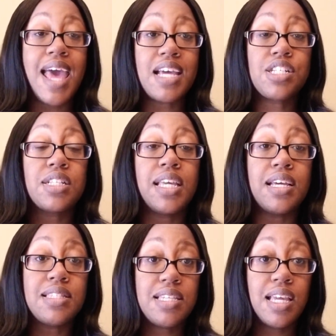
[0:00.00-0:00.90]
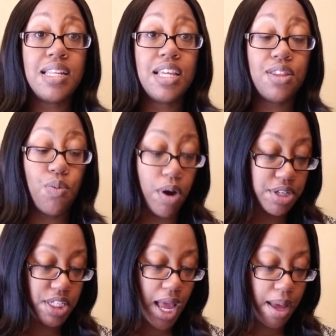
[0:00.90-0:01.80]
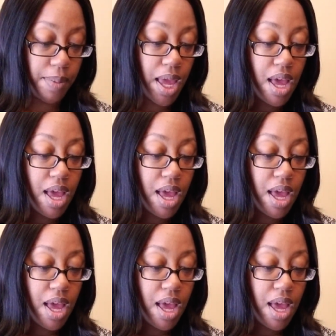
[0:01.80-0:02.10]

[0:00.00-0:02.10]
actually attending the workshop.